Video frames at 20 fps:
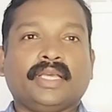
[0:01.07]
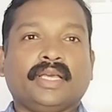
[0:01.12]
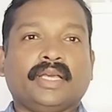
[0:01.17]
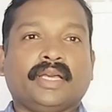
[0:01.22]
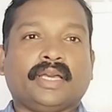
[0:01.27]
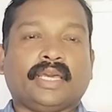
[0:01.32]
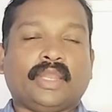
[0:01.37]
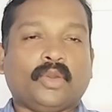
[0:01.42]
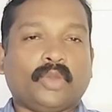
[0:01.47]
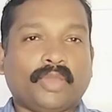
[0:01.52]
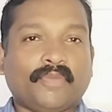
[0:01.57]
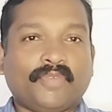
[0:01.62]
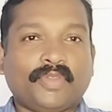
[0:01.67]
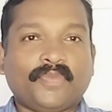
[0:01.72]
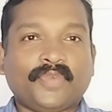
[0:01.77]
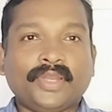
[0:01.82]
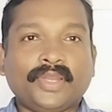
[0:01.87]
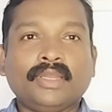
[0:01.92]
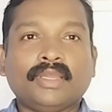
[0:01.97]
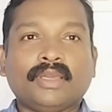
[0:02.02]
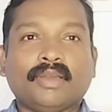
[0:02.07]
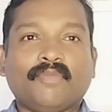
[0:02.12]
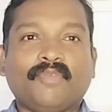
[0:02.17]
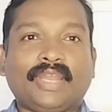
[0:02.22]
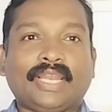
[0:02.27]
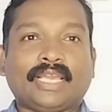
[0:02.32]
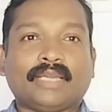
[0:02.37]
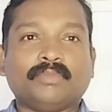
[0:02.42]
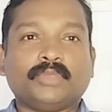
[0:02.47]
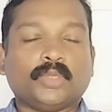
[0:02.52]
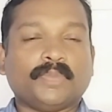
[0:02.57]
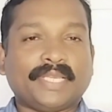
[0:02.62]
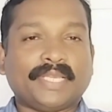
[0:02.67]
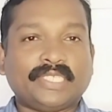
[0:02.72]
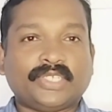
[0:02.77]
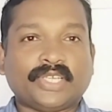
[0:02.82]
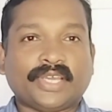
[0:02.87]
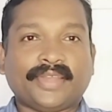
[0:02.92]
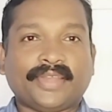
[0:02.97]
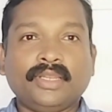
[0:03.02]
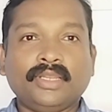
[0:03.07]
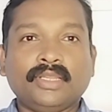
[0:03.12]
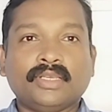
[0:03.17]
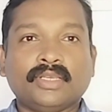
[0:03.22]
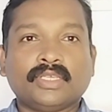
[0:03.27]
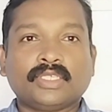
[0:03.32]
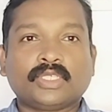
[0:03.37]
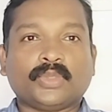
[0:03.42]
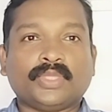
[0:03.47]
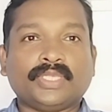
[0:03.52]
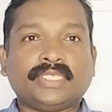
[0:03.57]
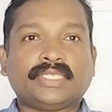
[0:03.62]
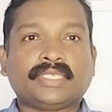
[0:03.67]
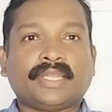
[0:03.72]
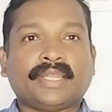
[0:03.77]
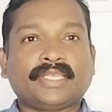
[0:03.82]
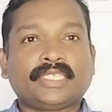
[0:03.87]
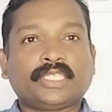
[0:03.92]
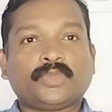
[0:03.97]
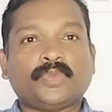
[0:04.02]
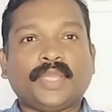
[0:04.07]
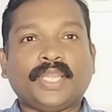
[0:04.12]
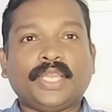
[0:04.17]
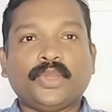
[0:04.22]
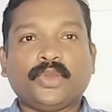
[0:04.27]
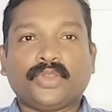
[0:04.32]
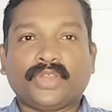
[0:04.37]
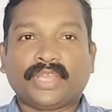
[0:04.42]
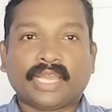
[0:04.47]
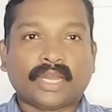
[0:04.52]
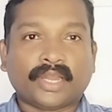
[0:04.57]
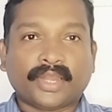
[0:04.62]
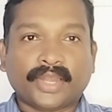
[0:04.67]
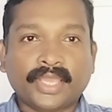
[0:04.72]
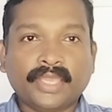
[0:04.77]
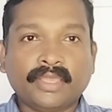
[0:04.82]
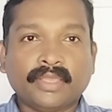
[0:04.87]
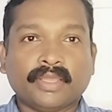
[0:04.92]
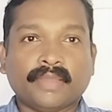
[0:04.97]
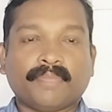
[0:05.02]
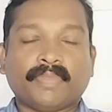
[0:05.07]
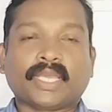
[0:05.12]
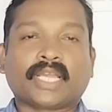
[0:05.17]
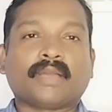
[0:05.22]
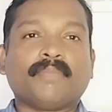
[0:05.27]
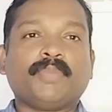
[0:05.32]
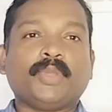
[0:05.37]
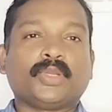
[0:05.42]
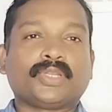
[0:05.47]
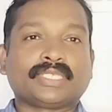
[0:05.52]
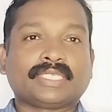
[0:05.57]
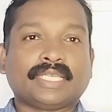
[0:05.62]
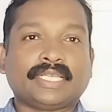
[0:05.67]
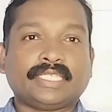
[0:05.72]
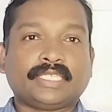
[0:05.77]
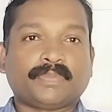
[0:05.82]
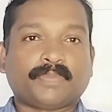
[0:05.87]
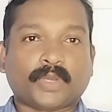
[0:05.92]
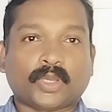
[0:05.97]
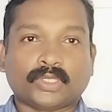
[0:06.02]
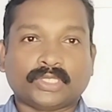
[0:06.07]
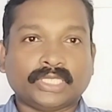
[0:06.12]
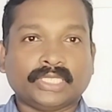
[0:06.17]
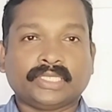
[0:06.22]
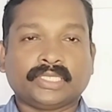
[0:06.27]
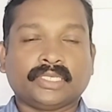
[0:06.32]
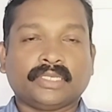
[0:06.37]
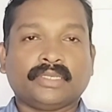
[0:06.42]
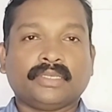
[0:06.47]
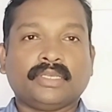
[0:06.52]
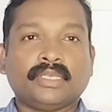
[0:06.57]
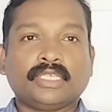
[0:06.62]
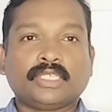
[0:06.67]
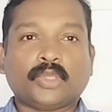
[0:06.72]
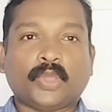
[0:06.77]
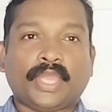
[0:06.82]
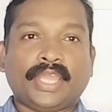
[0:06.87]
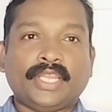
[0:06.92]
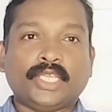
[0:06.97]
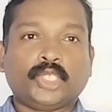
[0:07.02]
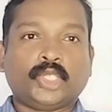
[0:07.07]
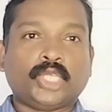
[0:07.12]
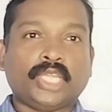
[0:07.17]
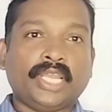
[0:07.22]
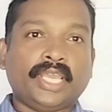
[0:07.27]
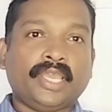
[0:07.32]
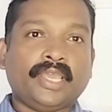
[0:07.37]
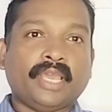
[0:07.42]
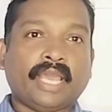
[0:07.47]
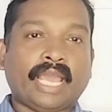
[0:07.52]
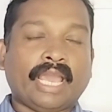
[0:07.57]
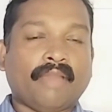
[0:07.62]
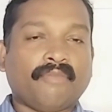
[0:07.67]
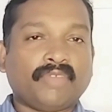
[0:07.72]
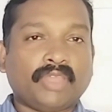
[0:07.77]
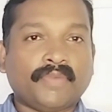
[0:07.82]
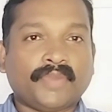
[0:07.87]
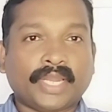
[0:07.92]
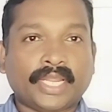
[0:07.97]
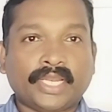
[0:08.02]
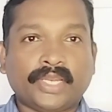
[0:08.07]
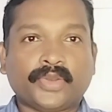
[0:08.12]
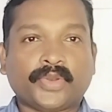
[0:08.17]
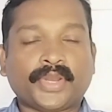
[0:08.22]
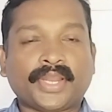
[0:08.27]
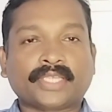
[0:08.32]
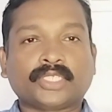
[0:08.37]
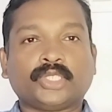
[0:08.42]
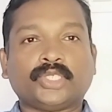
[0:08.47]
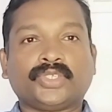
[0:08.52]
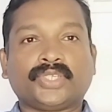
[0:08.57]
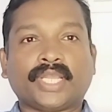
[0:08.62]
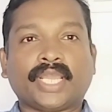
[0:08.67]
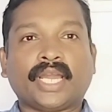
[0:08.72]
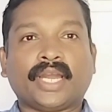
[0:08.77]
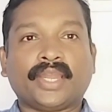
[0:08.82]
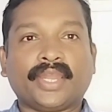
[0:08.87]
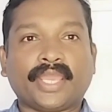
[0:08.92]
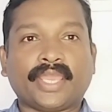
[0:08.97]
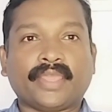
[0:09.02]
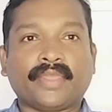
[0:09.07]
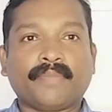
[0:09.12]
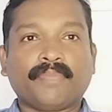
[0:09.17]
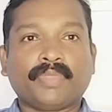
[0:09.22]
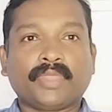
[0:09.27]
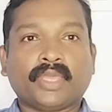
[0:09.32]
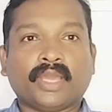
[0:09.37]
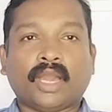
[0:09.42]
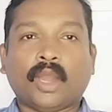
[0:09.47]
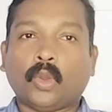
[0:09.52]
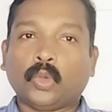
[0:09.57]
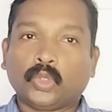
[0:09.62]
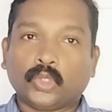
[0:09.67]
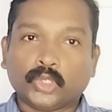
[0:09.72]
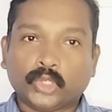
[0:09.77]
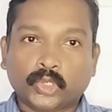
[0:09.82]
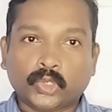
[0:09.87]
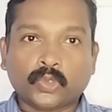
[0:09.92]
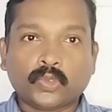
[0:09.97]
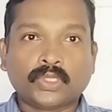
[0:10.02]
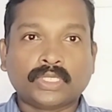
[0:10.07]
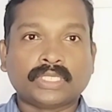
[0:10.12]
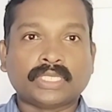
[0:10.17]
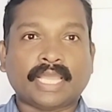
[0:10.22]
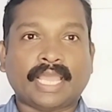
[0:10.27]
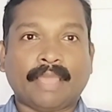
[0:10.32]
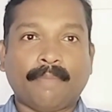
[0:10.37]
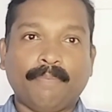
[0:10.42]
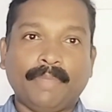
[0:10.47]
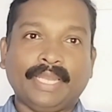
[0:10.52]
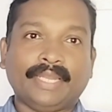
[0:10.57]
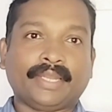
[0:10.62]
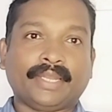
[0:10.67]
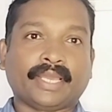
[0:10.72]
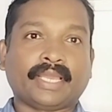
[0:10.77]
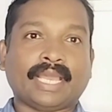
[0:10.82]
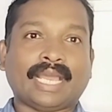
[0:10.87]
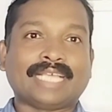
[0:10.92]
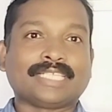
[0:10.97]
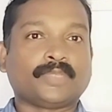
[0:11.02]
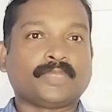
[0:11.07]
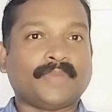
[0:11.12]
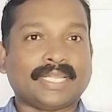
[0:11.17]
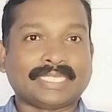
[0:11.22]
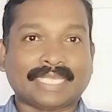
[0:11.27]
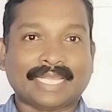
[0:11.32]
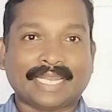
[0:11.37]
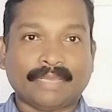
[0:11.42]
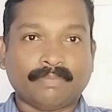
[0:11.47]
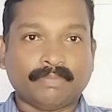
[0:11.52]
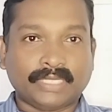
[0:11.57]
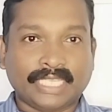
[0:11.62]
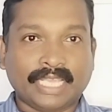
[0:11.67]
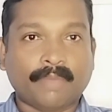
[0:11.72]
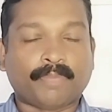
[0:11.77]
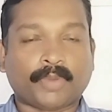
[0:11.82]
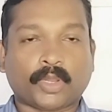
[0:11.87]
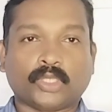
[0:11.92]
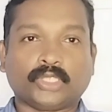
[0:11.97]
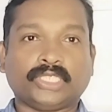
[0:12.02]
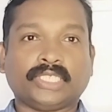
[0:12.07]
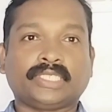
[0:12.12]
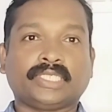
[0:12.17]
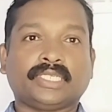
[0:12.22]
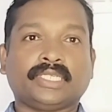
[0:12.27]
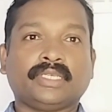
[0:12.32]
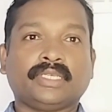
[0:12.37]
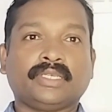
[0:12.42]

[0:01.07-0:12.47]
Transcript: Hello everyone, welcome to my channel. So this is the next video regarding the computer science project. So initially I have given an introduction regarding how to choose a BTech as well as an MCA project.